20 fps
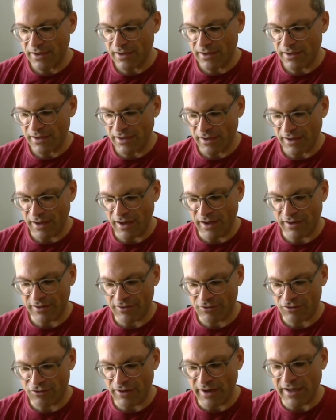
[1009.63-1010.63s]
at
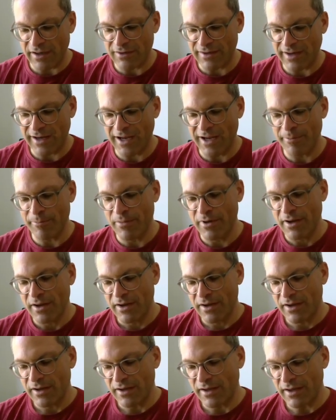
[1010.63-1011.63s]
train time,
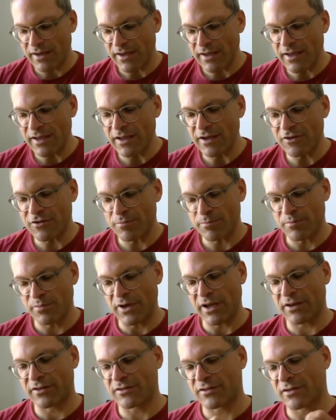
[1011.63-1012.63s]
each
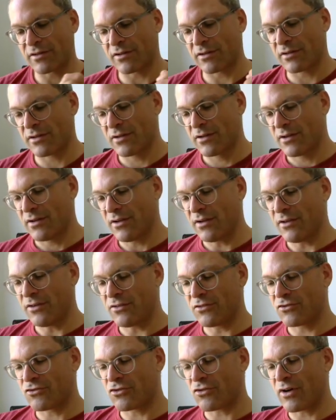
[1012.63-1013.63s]
pixel
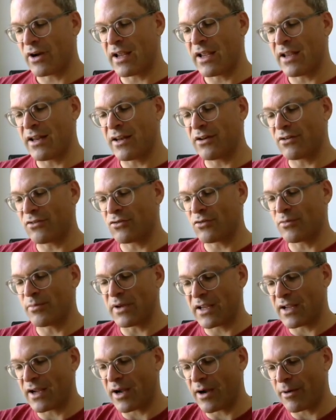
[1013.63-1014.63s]
is trained to
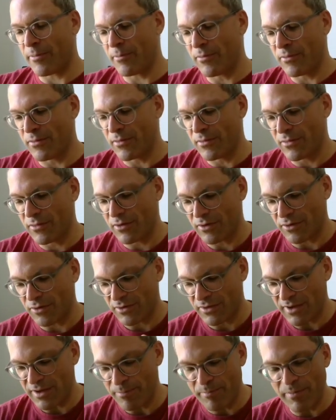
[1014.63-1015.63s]
become, or
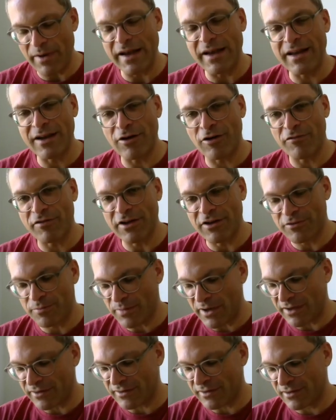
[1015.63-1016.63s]
the embedding of each
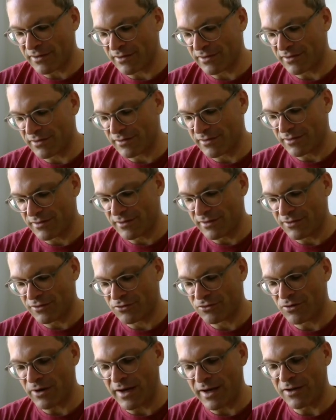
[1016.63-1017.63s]
pixel is
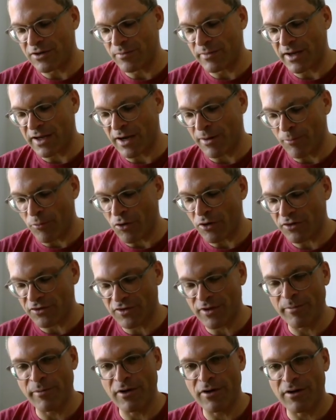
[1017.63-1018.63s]
trained to become more
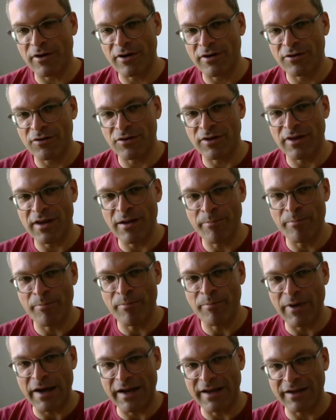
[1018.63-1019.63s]
similar to the
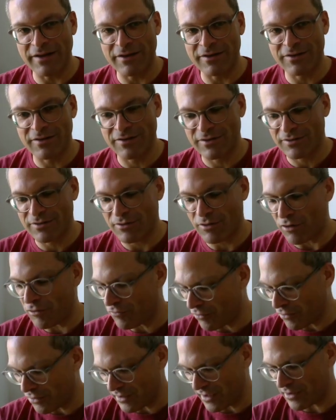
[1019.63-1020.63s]
embeddings of
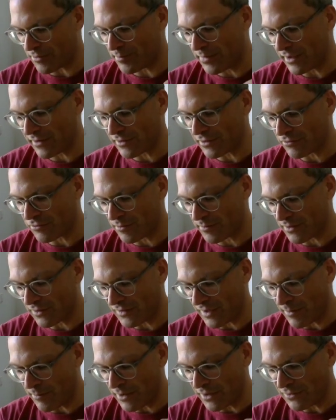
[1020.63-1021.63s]
all other pixels from the
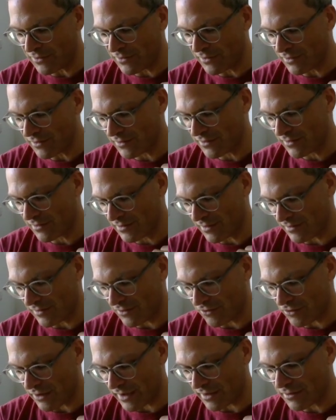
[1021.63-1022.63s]
same instance. That's
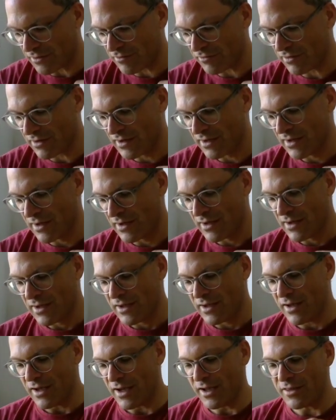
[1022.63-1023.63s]
attractive.
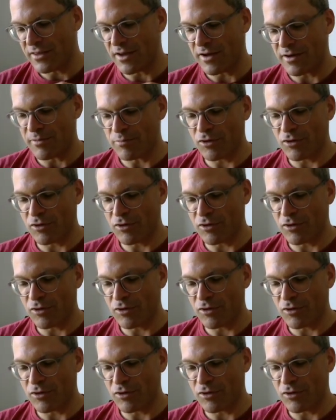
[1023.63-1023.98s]
And then